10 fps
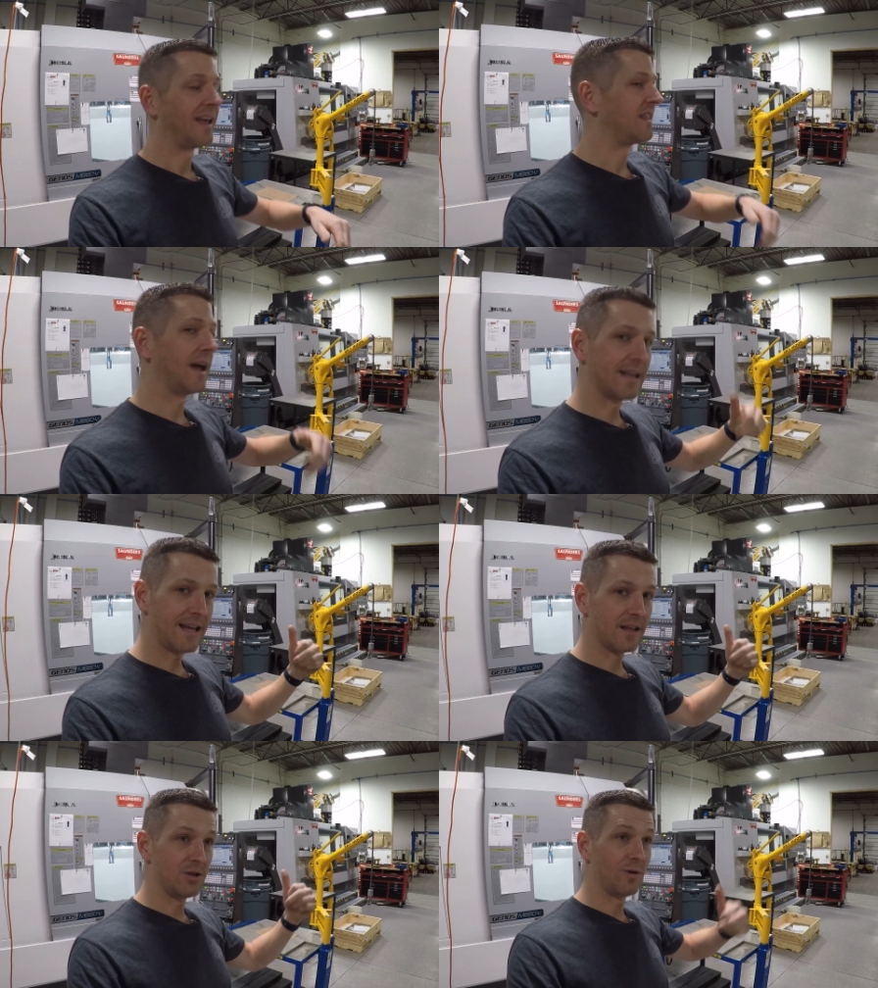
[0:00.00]
the idea
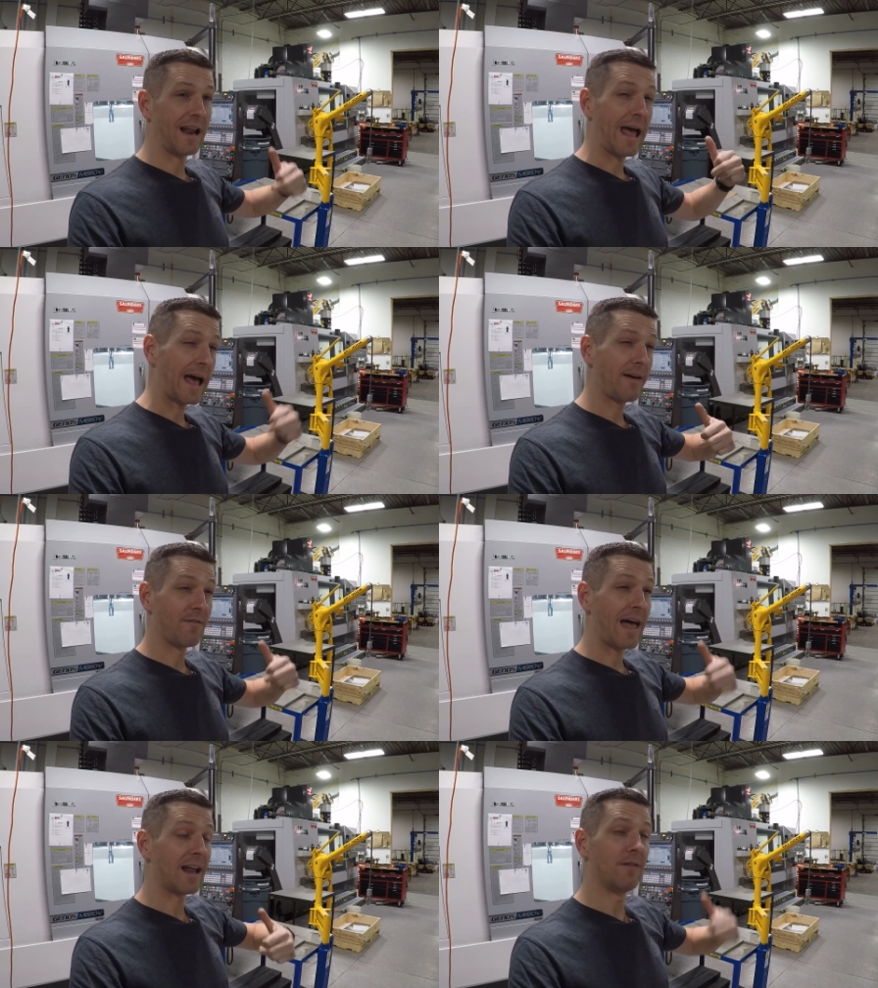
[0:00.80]
that you can have
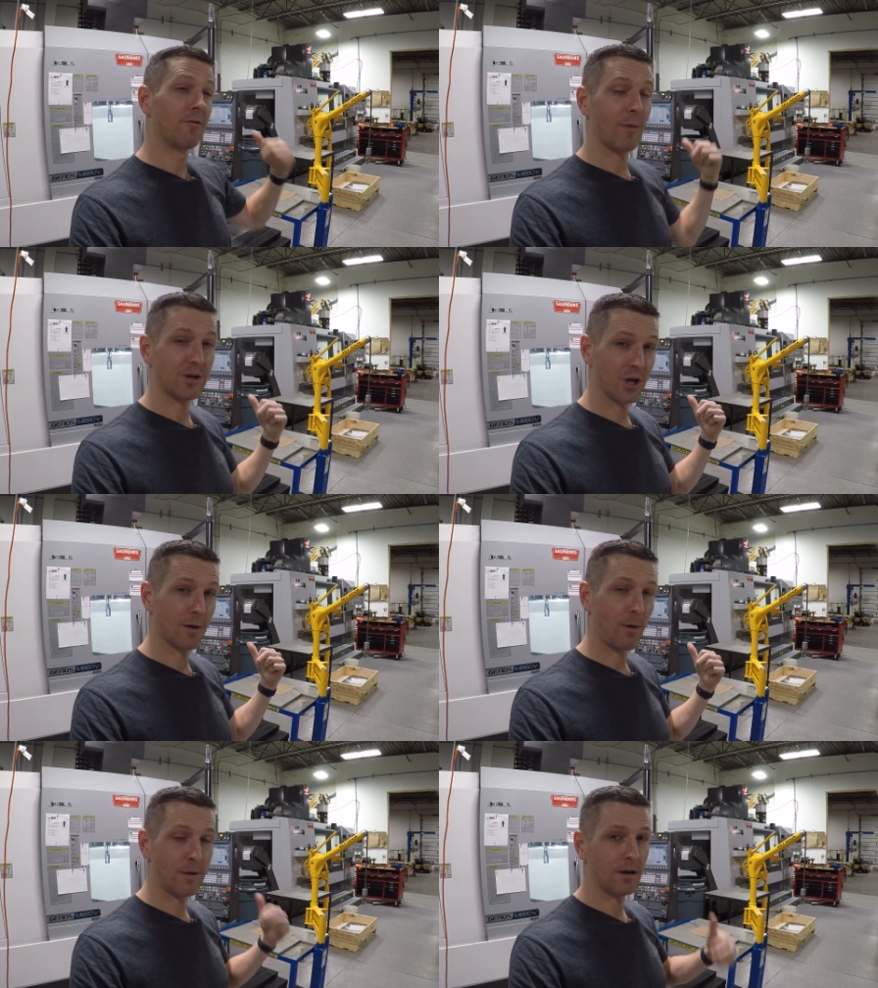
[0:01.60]
that information come
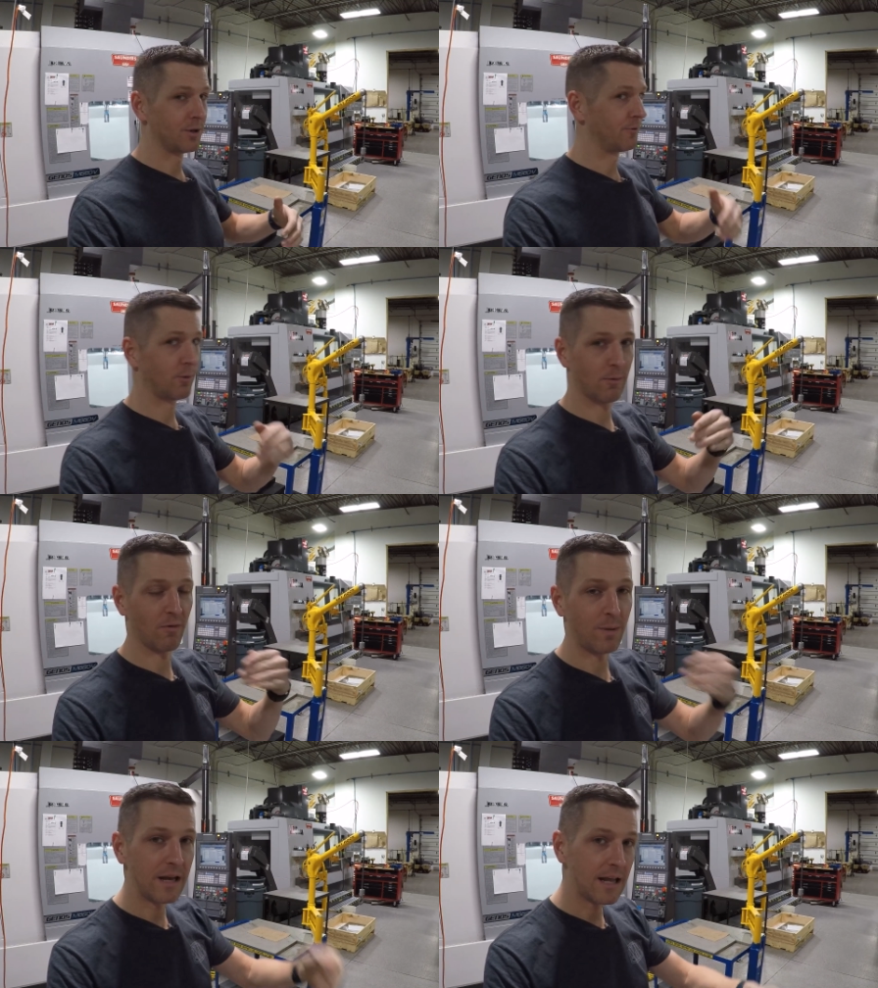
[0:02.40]
up here in the form of a
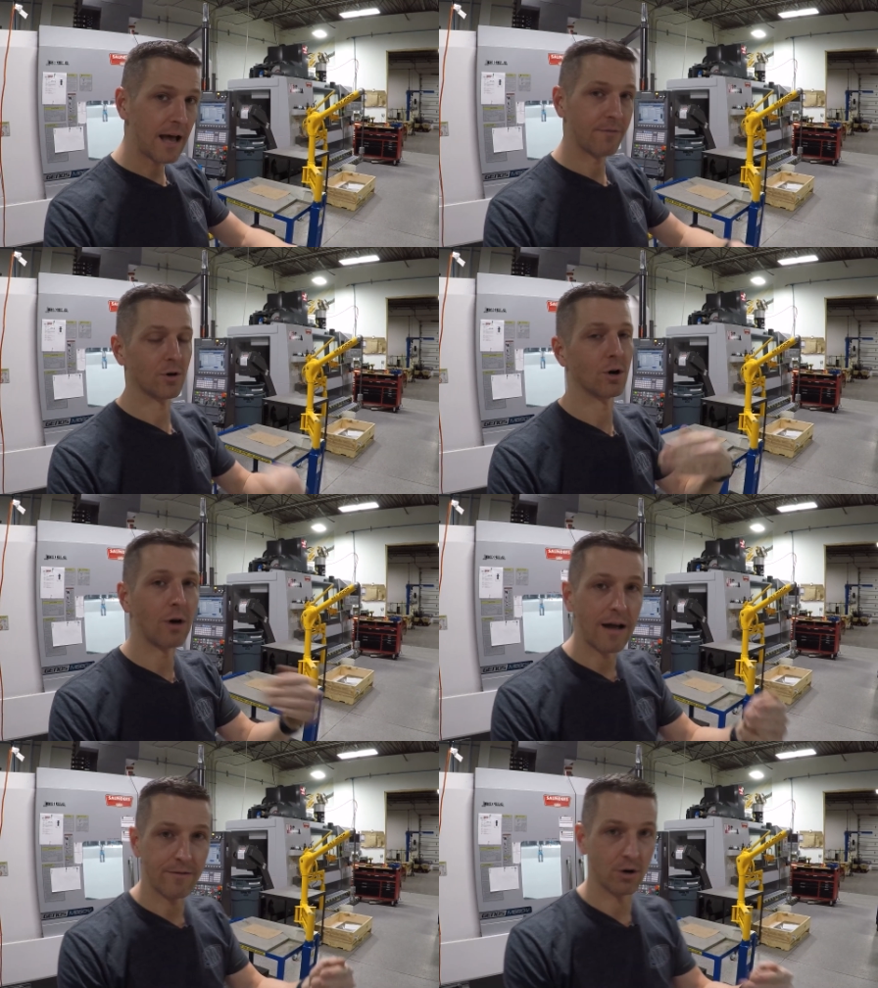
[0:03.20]
PDF or a
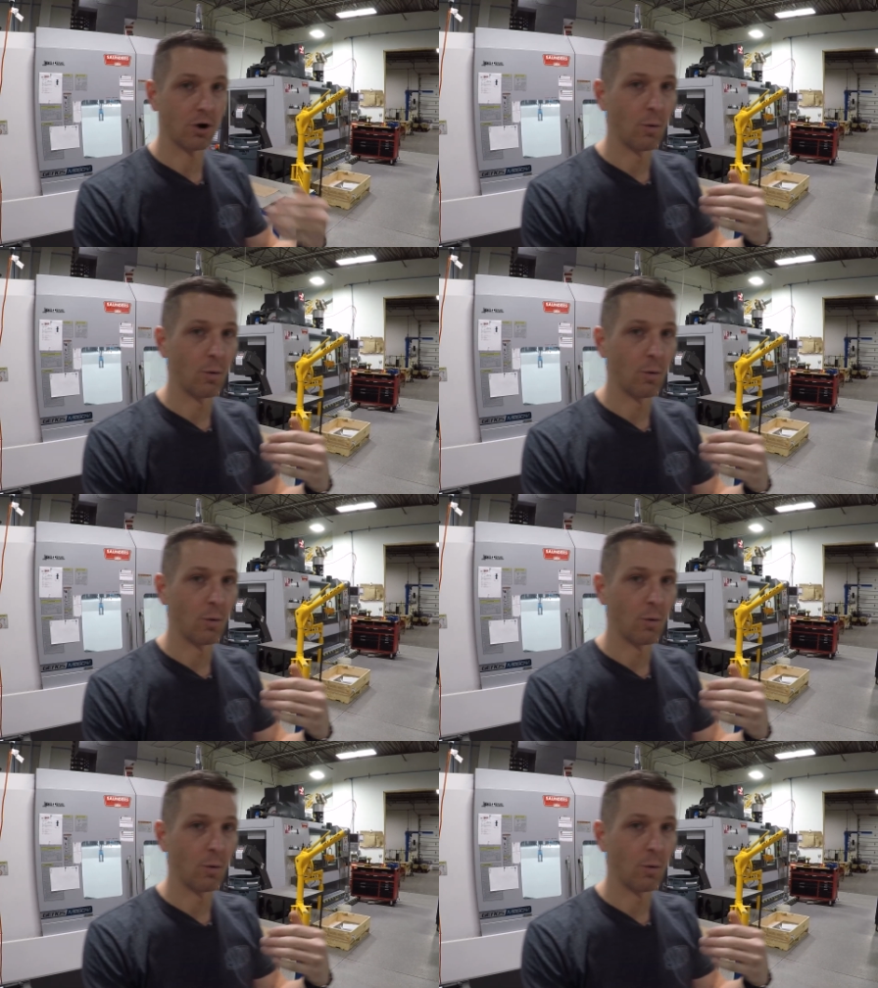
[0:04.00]
graphic or a